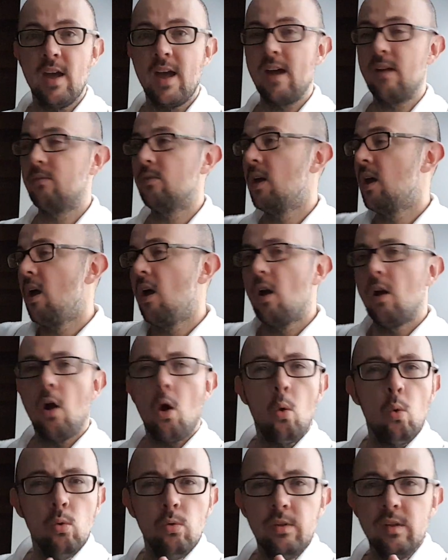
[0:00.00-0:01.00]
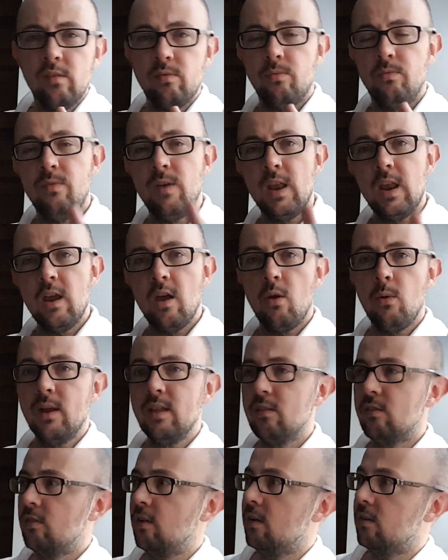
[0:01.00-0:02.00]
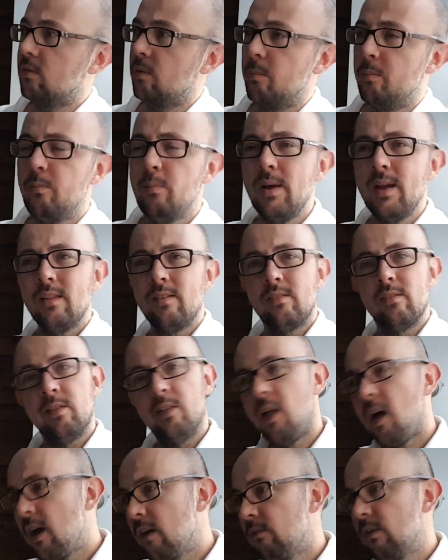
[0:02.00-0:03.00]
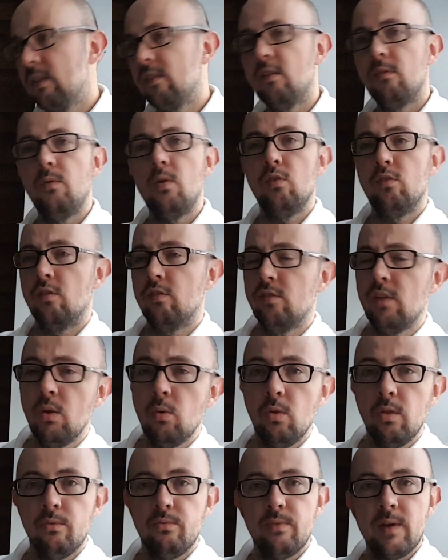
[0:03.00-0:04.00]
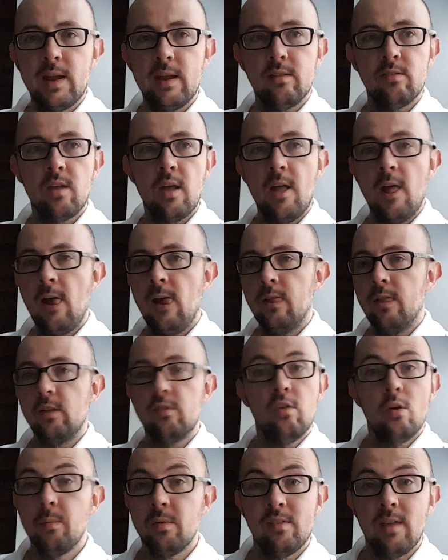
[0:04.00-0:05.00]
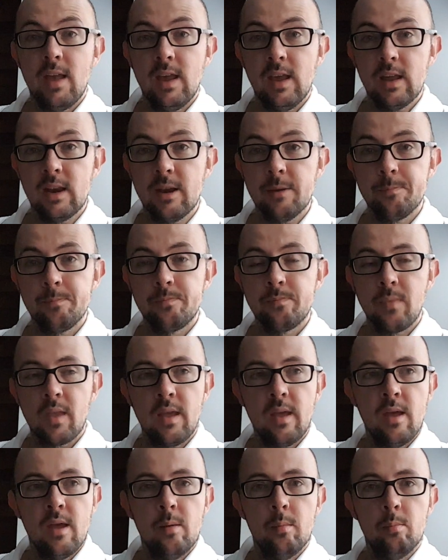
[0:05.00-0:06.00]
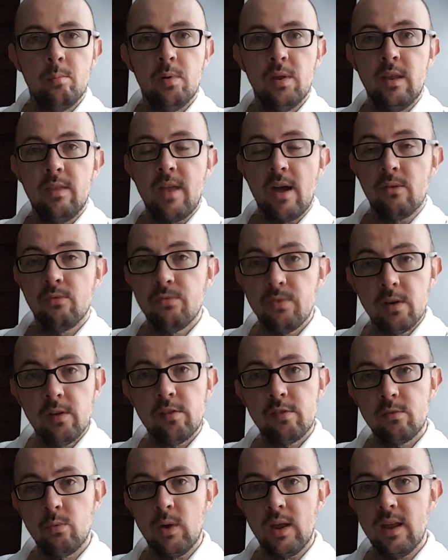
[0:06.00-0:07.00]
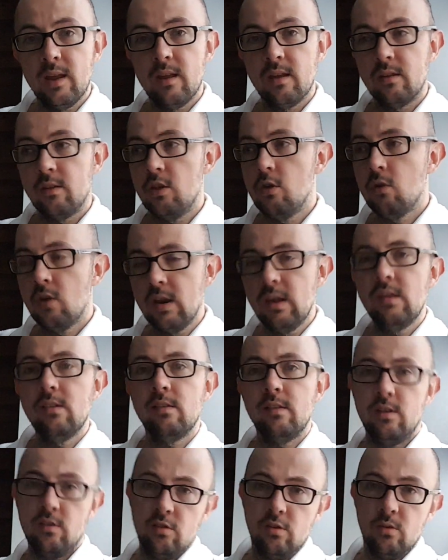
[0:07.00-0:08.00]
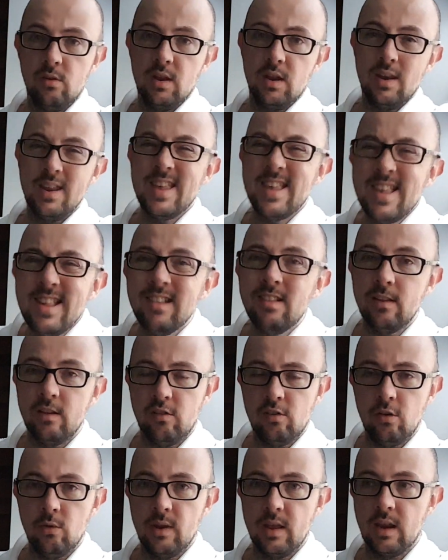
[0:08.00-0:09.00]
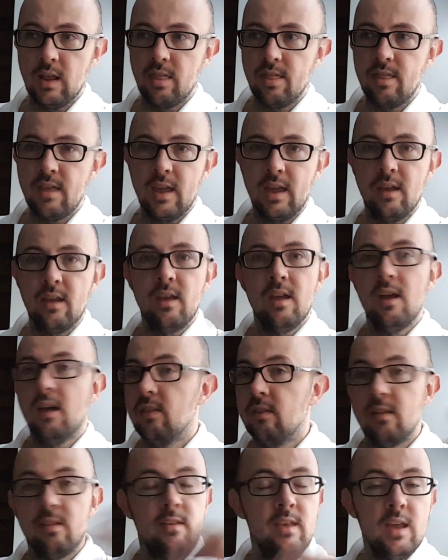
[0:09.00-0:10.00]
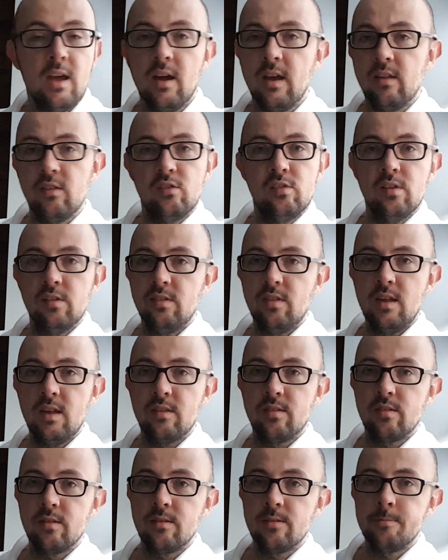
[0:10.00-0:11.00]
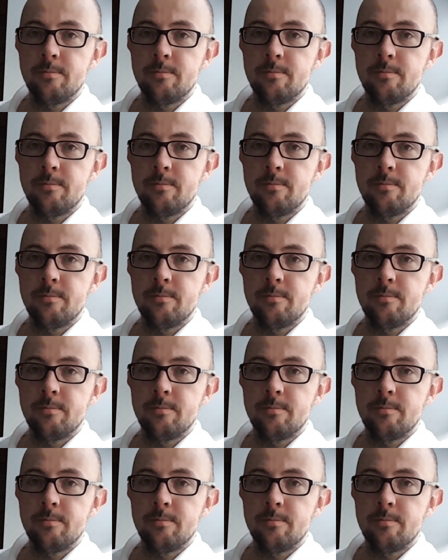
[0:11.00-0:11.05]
you have all these video inserts and bits, live interviews, you see all the fans, there's no mistaking it. But in that first week, you could easily tune in and think the TI is just this.